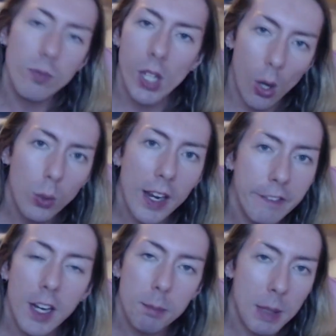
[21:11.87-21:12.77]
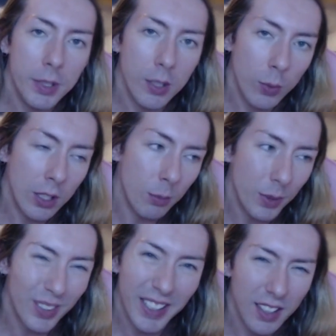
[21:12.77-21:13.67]
Okay, fine, maybe they will, but
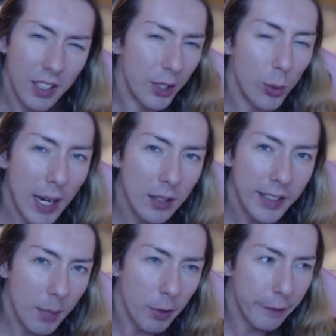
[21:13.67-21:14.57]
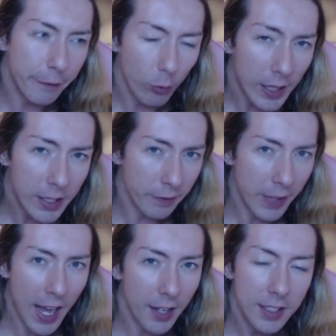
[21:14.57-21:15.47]
like, you act like I'm afraid of
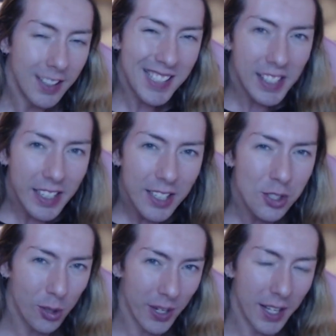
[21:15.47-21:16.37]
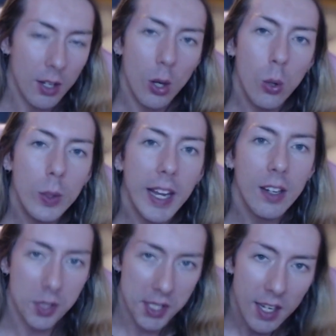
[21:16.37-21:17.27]
that. It's the internet. Who
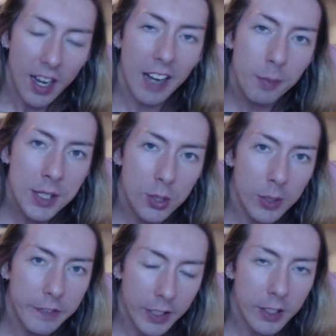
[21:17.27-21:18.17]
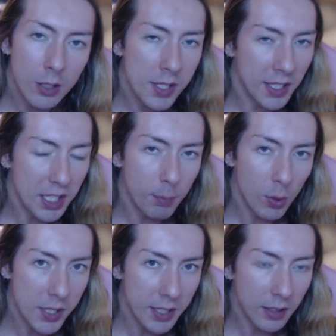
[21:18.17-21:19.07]
cares? I've been doing videos and
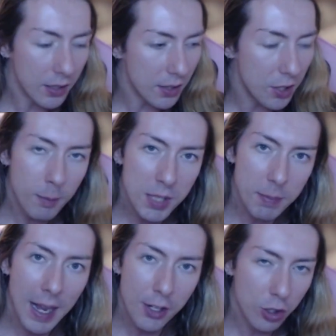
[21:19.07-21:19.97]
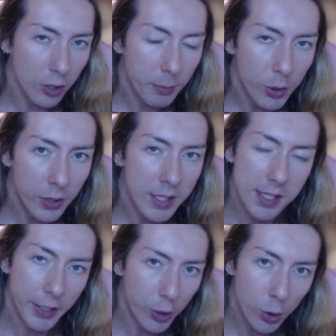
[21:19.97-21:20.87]
exposing dumb smasher communities
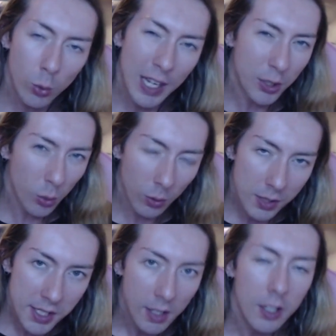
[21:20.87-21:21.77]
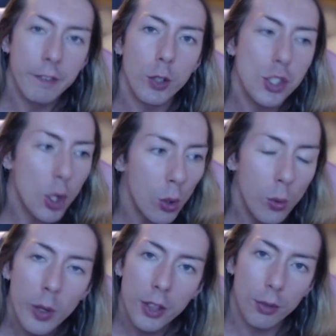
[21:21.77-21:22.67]
like you and yours for
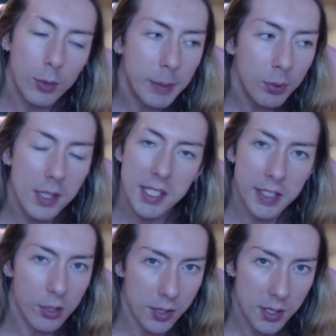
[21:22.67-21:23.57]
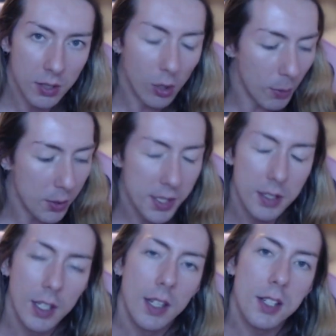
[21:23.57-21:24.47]
two, three plus years almost.
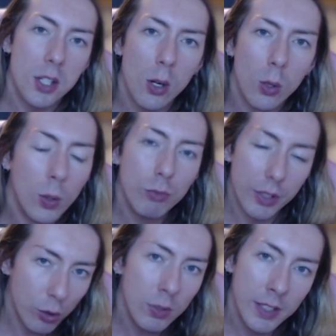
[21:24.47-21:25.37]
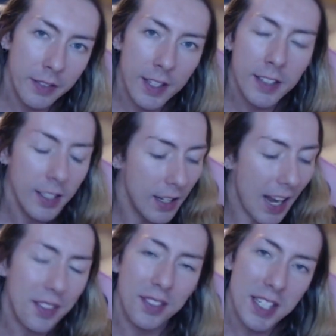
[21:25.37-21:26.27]
So you really think
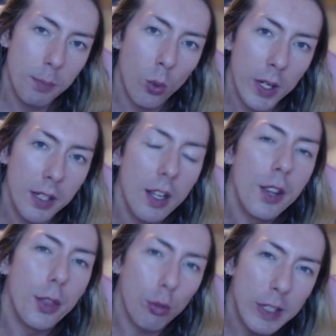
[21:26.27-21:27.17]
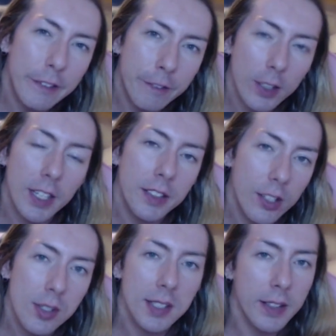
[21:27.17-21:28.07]
at this point, three fucking
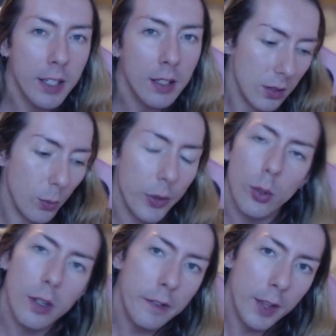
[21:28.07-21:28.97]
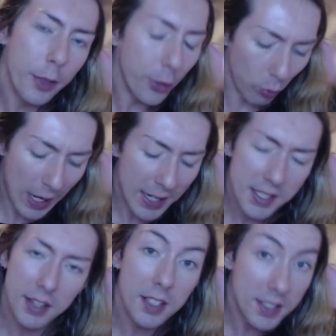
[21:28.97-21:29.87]
years later, with all of the threats,
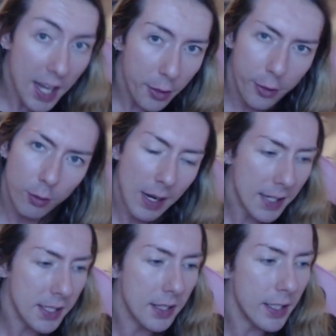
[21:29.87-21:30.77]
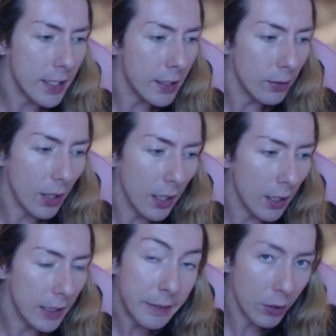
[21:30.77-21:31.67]
the death threats, the
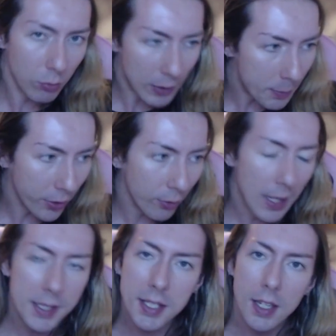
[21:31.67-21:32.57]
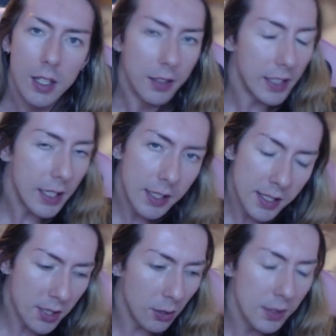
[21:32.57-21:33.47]
uh, even rape threats, the
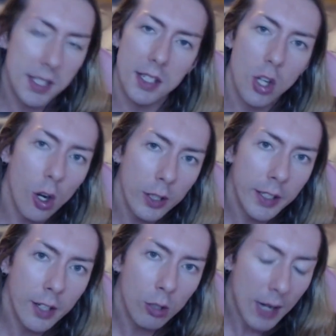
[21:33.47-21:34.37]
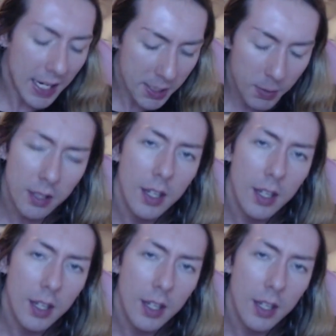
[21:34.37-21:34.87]
insults, the targeted harassment,